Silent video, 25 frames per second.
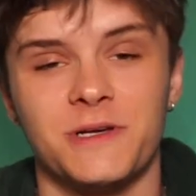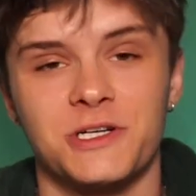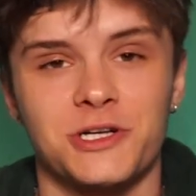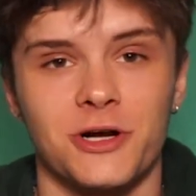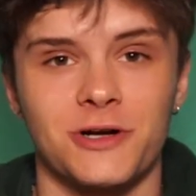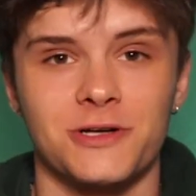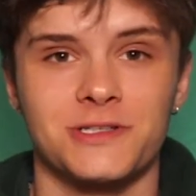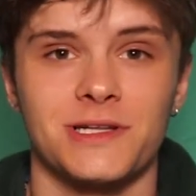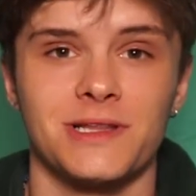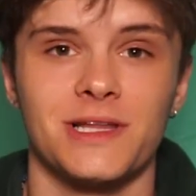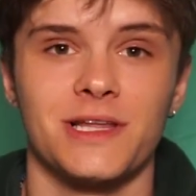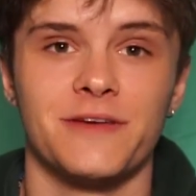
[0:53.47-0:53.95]

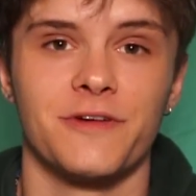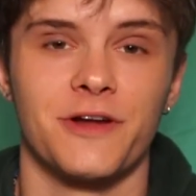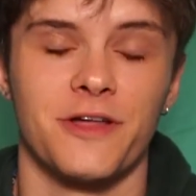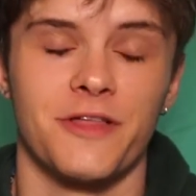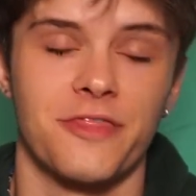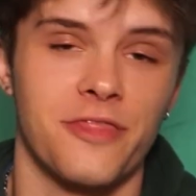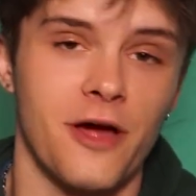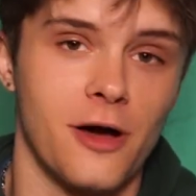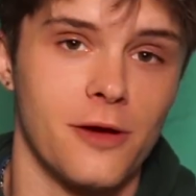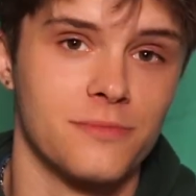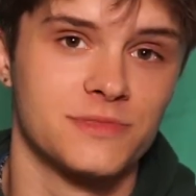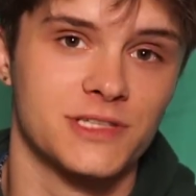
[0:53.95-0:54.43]
sure to leave it a
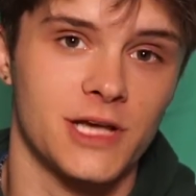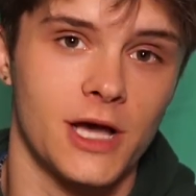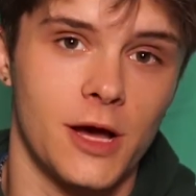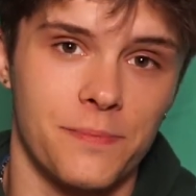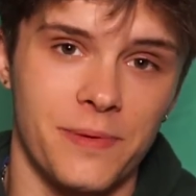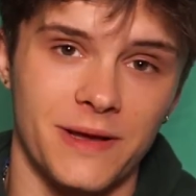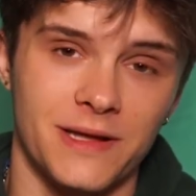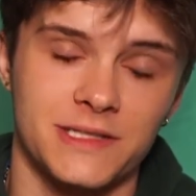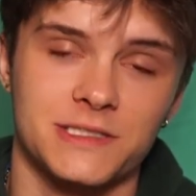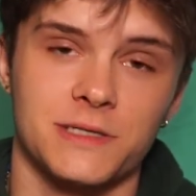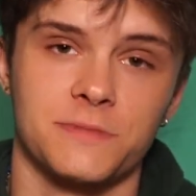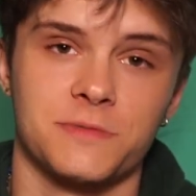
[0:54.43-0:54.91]
thumbs
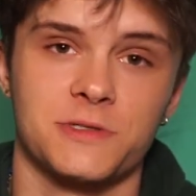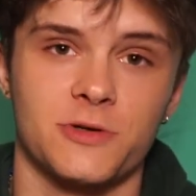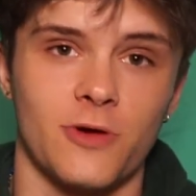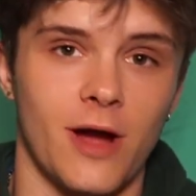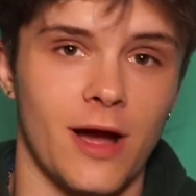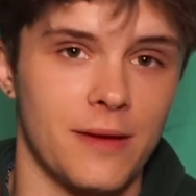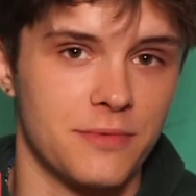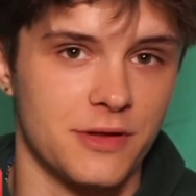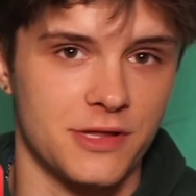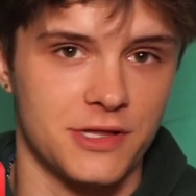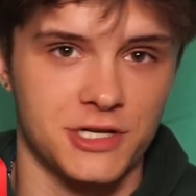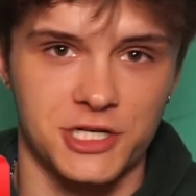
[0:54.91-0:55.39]
up and
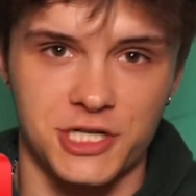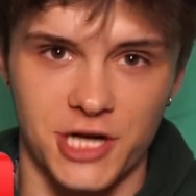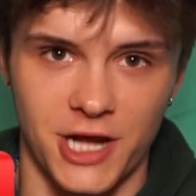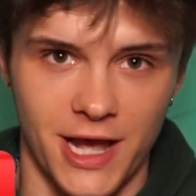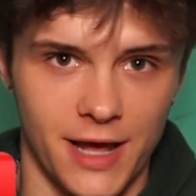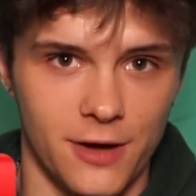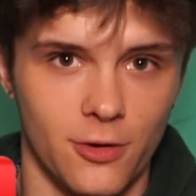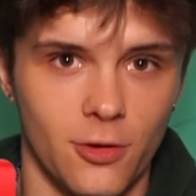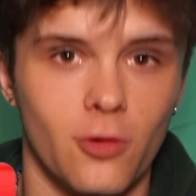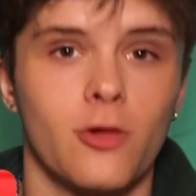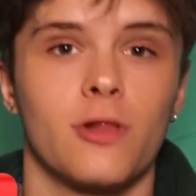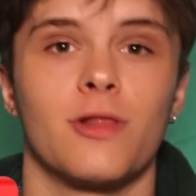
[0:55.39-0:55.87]
subscribe to the
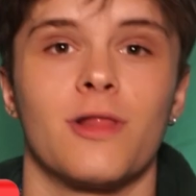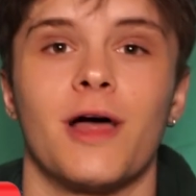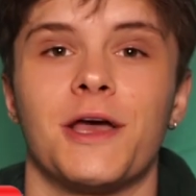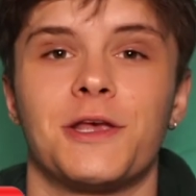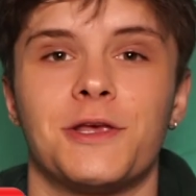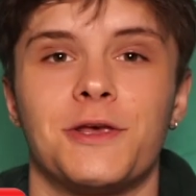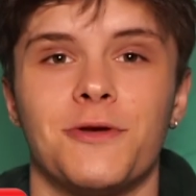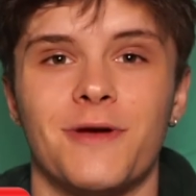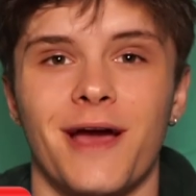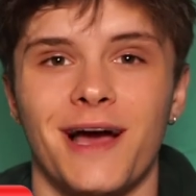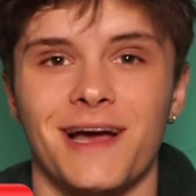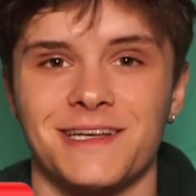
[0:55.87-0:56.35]
channel like
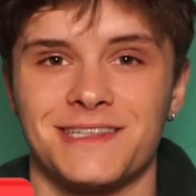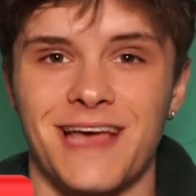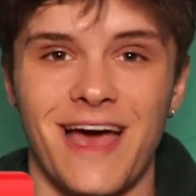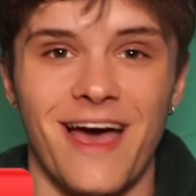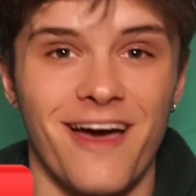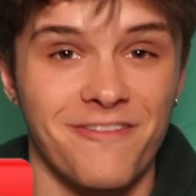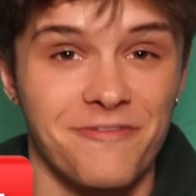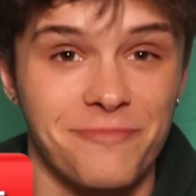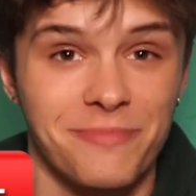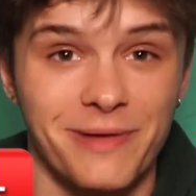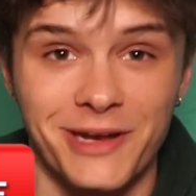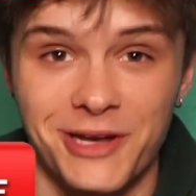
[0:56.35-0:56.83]
you guys
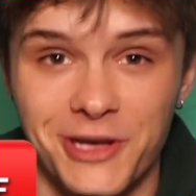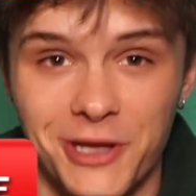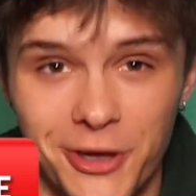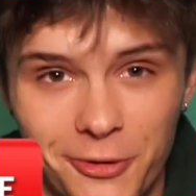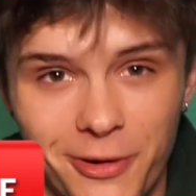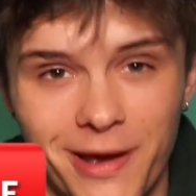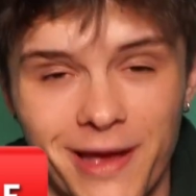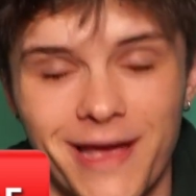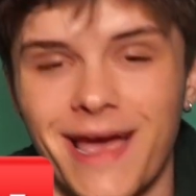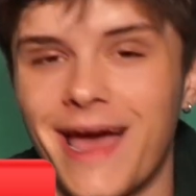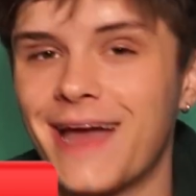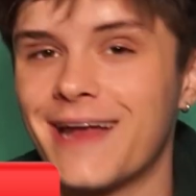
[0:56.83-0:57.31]
have been
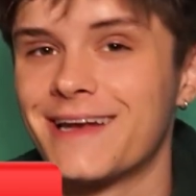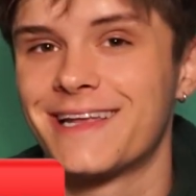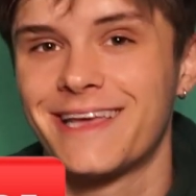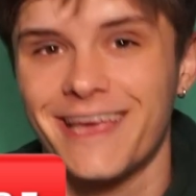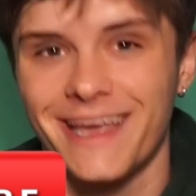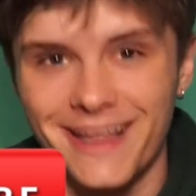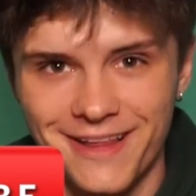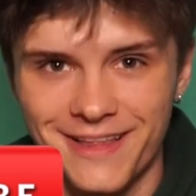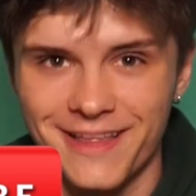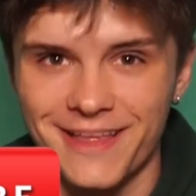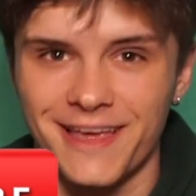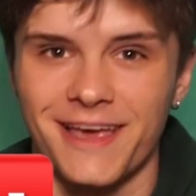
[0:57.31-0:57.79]
doing and
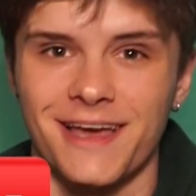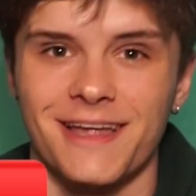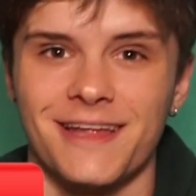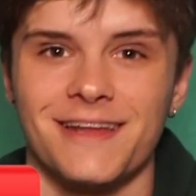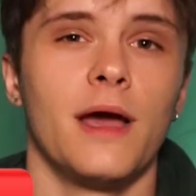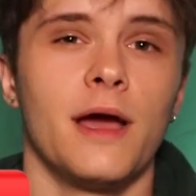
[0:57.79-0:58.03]
killing it.